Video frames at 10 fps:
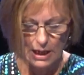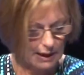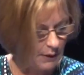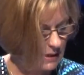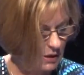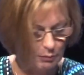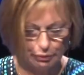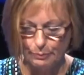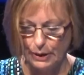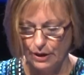Now, I don't
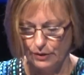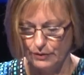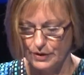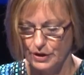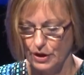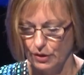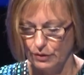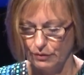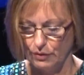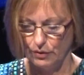propose to go
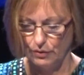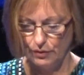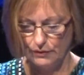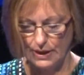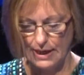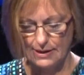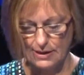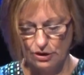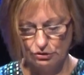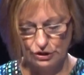through the
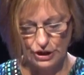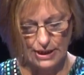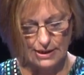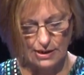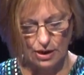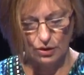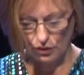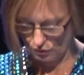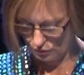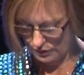next 100 years and look
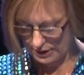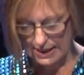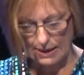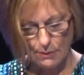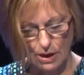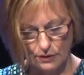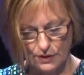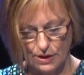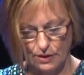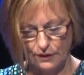at all the key
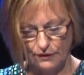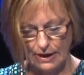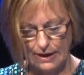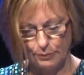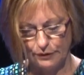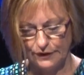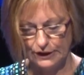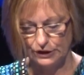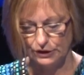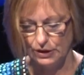milestones for our
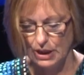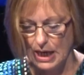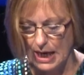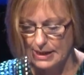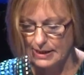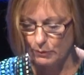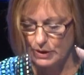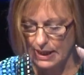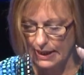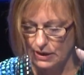profession, as it would
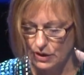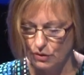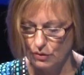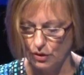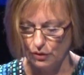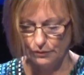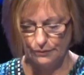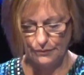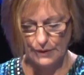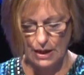take too long.
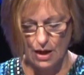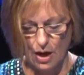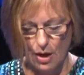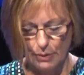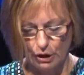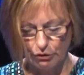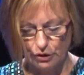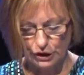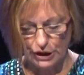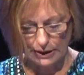But
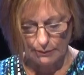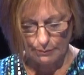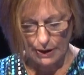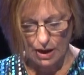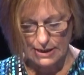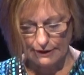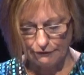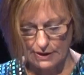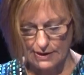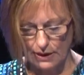crucially, behind
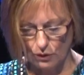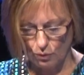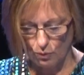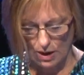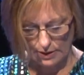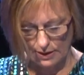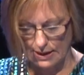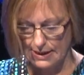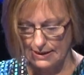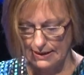every single one
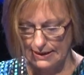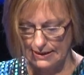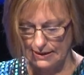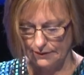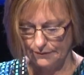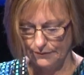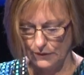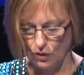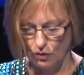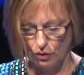is a leader,
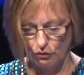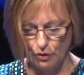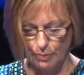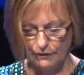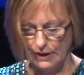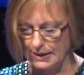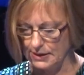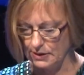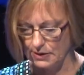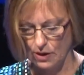or a group of
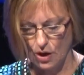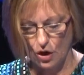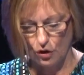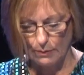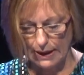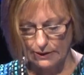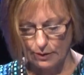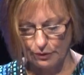leaders, who made the